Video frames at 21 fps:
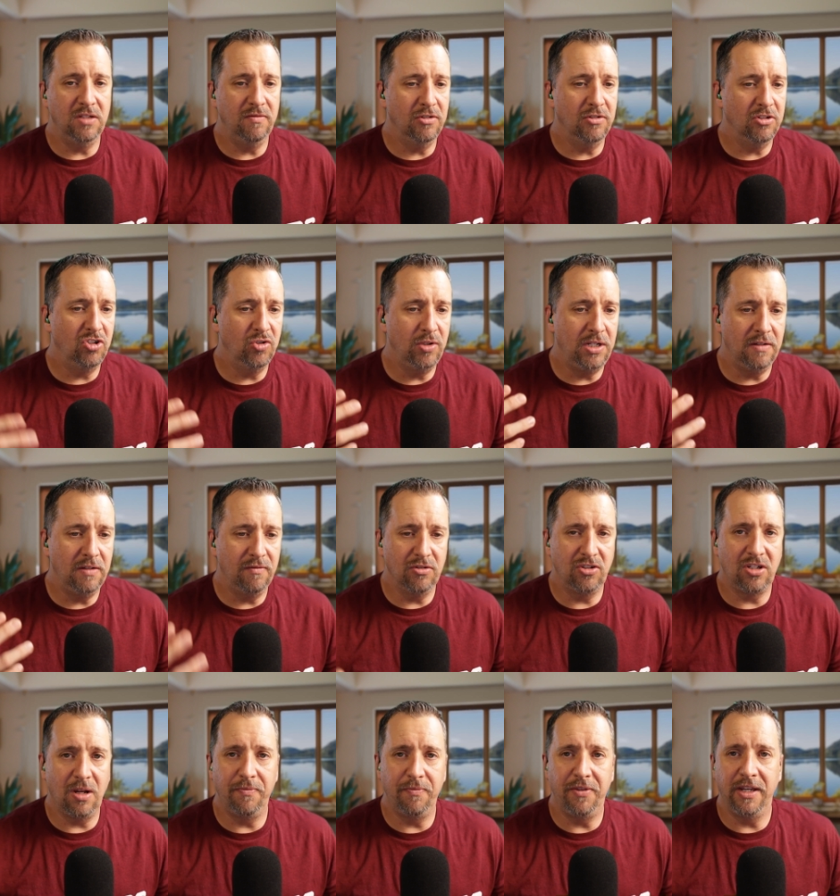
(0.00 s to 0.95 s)
If you're treating
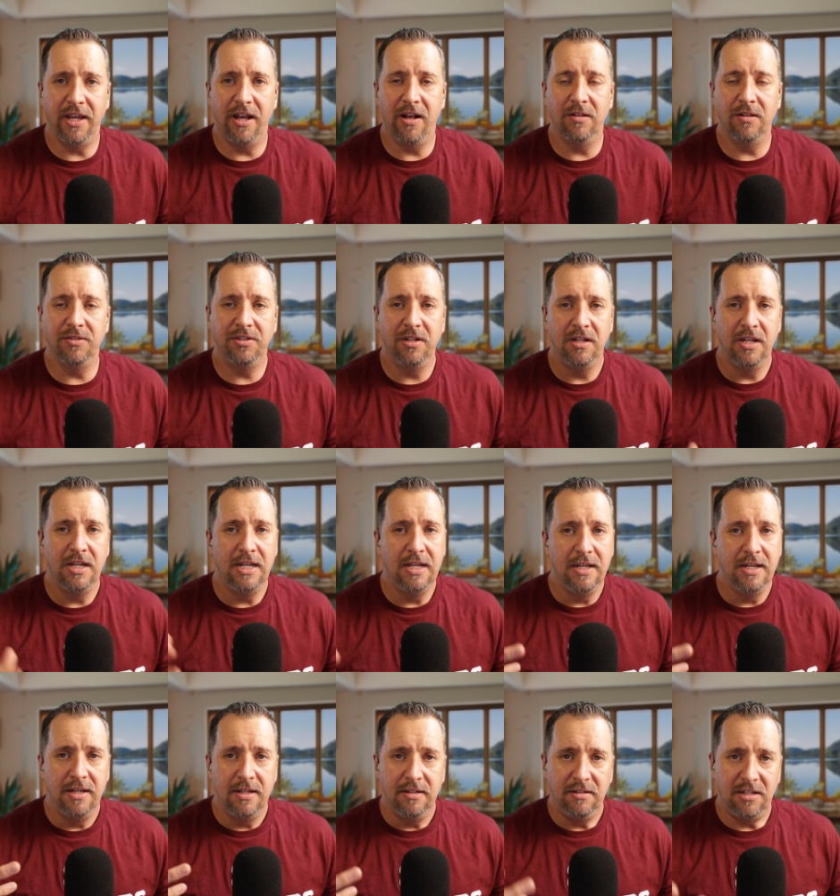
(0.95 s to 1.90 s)
for something else,
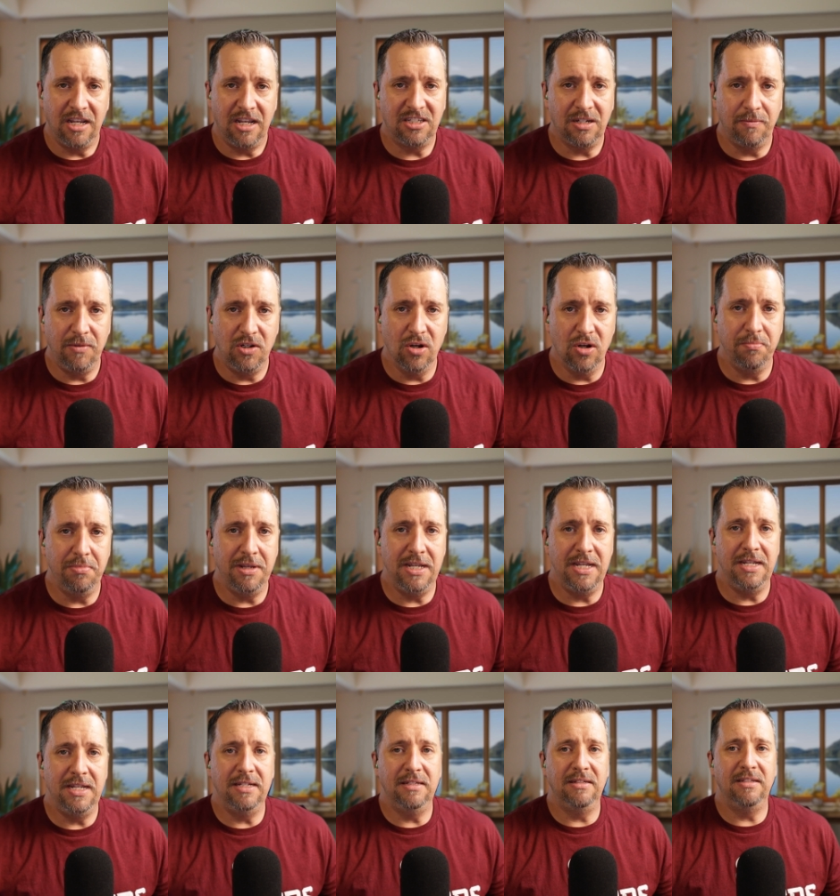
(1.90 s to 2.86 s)
take some of your
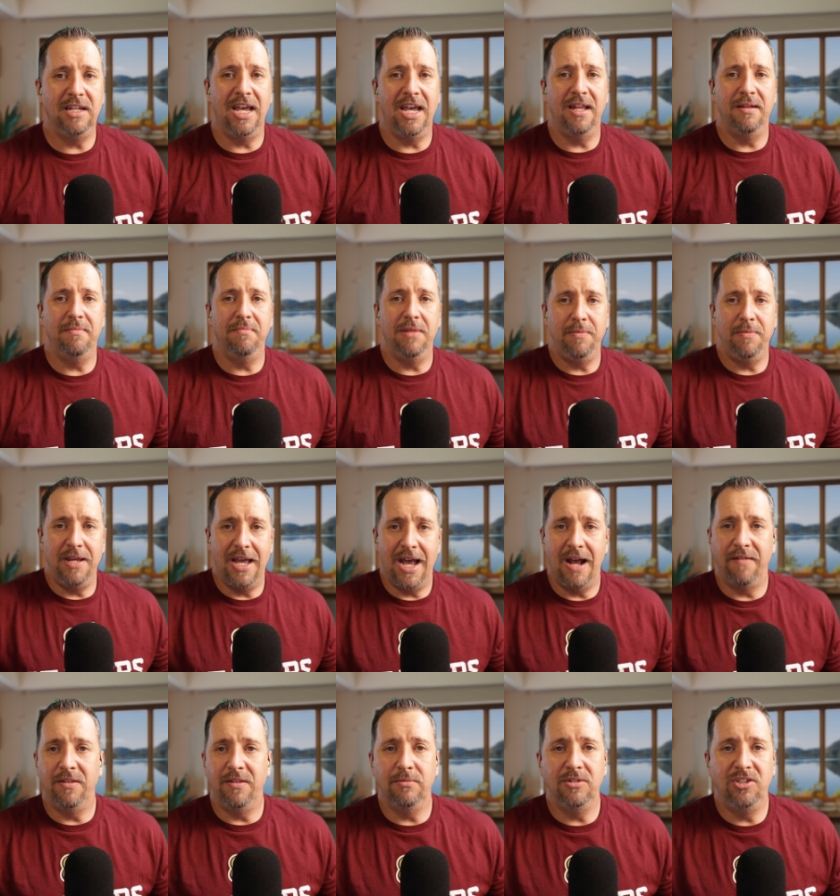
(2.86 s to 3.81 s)
bees and maybe
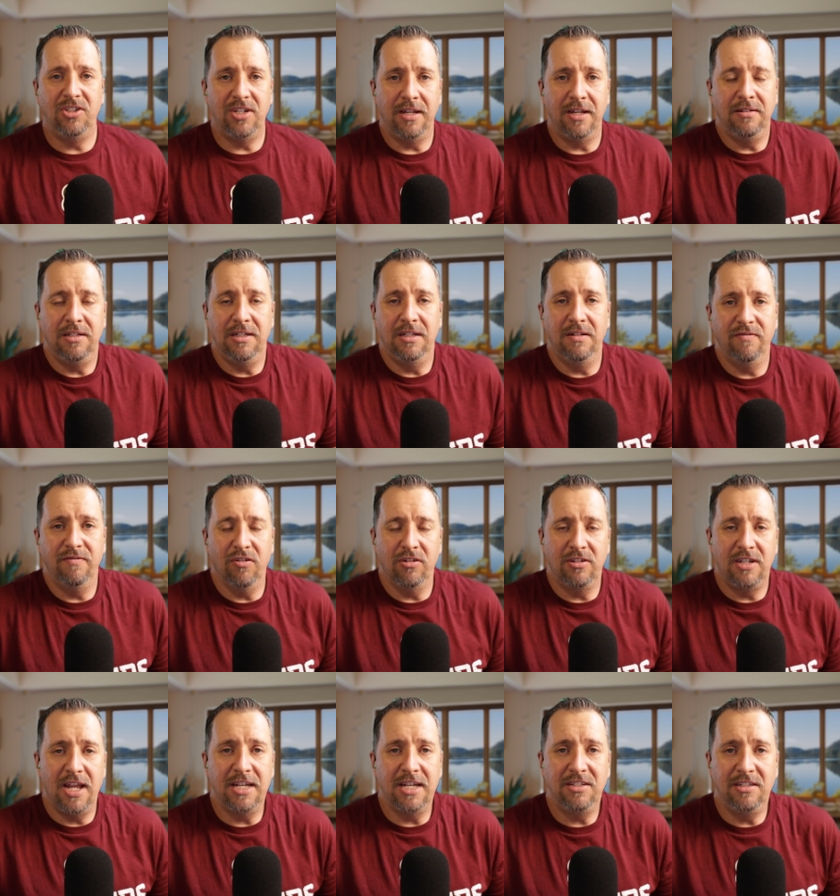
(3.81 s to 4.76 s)
have them sent in for
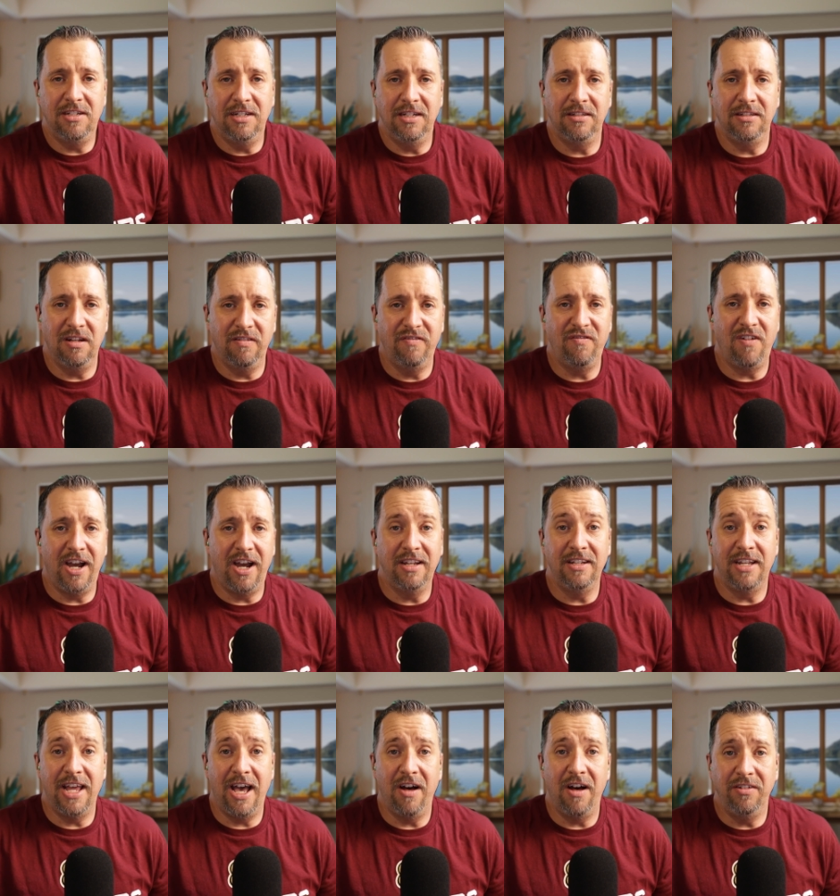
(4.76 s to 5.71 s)
testing to
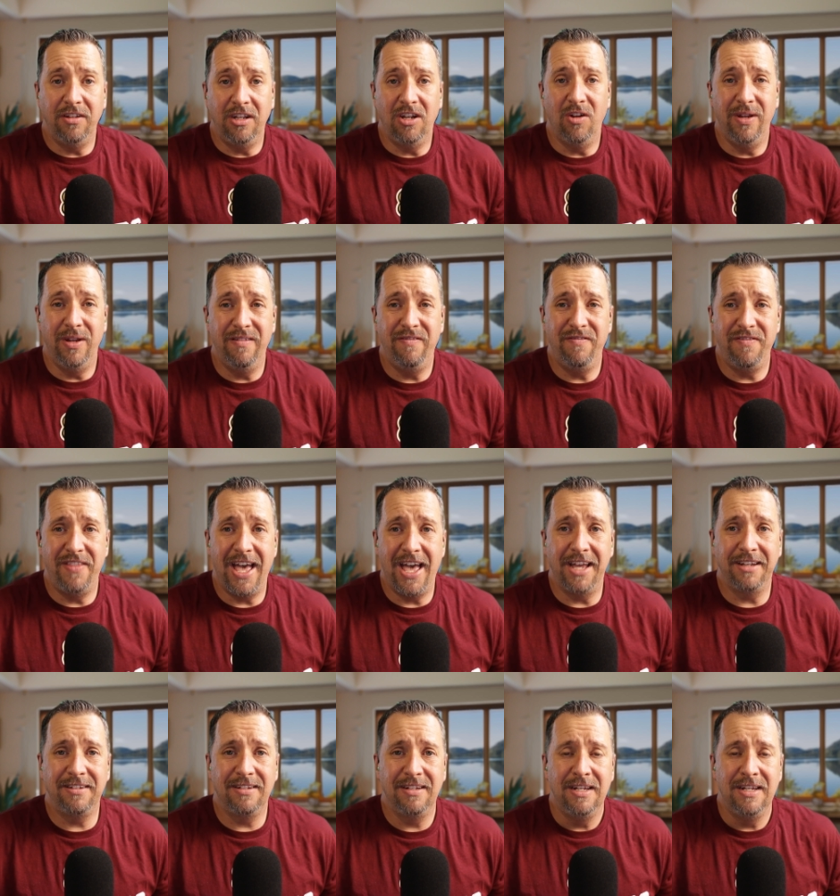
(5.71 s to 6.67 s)
find out, you know, if
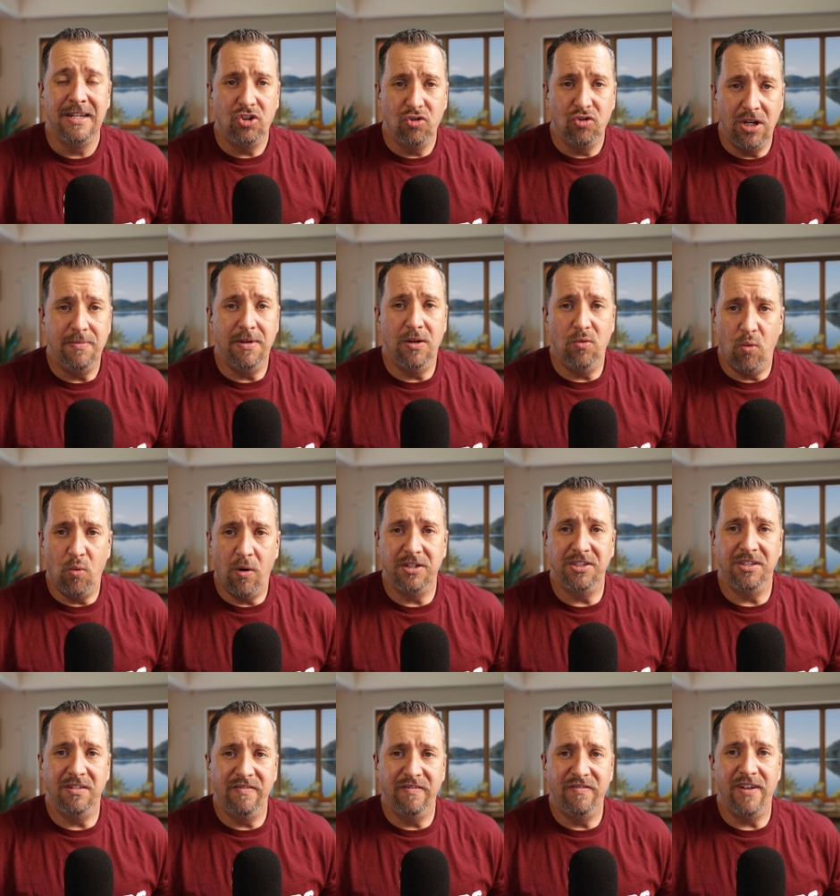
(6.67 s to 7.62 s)
that treatment
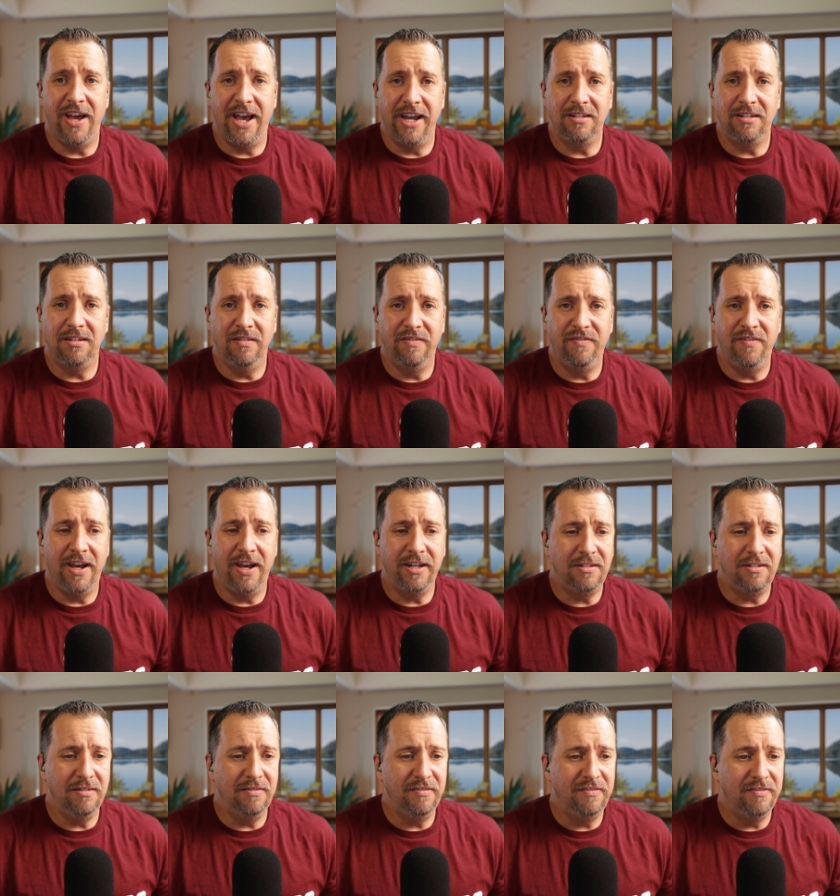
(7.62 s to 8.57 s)
was in fact
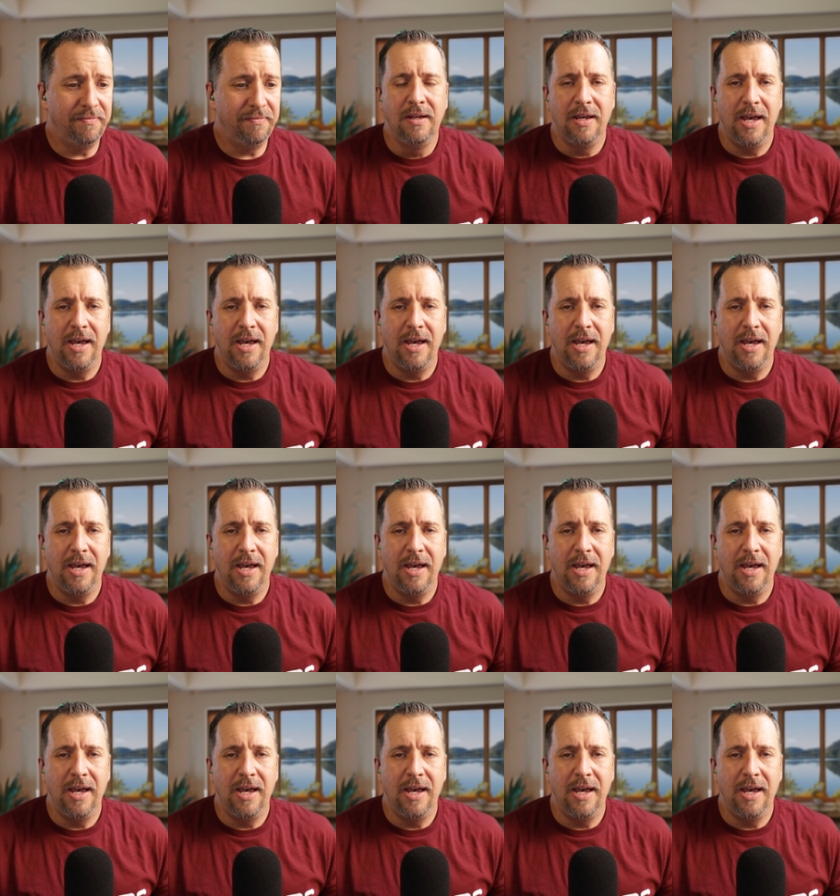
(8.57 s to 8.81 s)
effective.